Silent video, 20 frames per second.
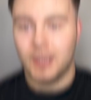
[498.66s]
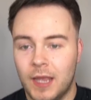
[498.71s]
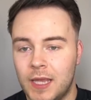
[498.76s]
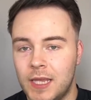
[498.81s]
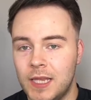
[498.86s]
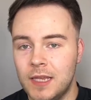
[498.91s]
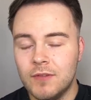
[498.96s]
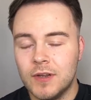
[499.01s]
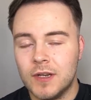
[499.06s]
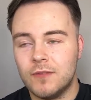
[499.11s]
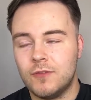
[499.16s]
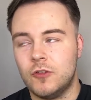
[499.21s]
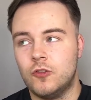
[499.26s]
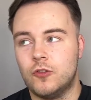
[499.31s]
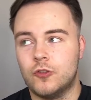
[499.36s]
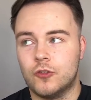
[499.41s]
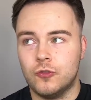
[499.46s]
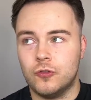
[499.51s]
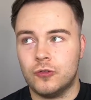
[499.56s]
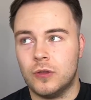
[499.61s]
even if you
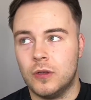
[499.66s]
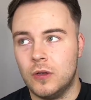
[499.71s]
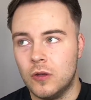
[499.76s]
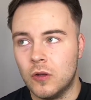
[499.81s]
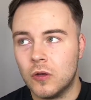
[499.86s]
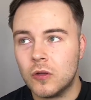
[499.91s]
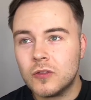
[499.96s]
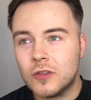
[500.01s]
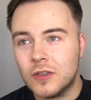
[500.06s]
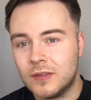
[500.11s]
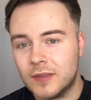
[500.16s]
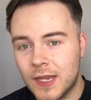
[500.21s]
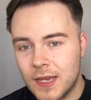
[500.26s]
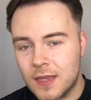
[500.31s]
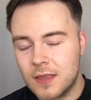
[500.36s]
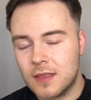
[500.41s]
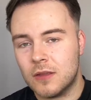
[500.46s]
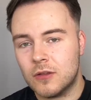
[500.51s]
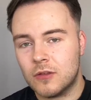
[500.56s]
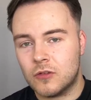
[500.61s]
choose not to
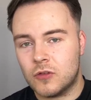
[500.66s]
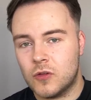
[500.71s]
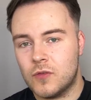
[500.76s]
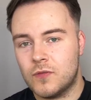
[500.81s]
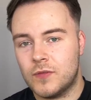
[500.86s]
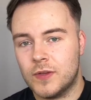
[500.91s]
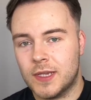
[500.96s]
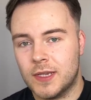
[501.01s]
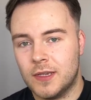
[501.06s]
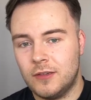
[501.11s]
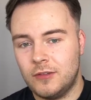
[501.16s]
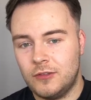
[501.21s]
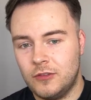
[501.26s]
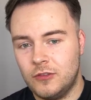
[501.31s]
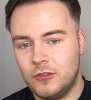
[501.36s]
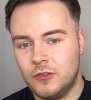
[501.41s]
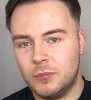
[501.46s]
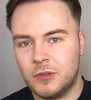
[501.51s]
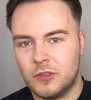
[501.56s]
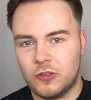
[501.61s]
take those
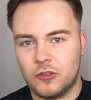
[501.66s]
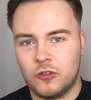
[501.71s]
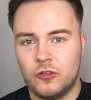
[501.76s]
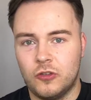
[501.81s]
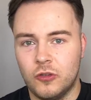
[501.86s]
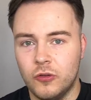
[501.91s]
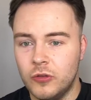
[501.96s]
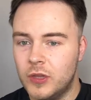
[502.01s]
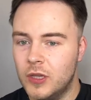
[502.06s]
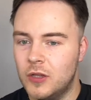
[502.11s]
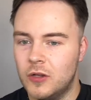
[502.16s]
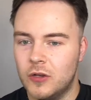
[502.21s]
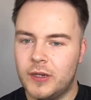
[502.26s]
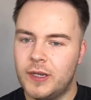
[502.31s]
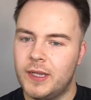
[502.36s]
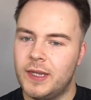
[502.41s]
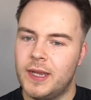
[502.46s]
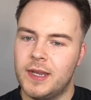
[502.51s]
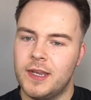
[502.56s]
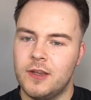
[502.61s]
certifications, but just do the
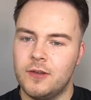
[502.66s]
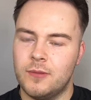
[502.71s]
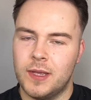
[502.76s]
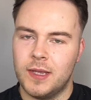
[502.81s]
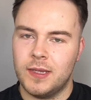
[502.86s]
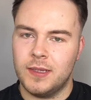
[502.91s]
learning anyway,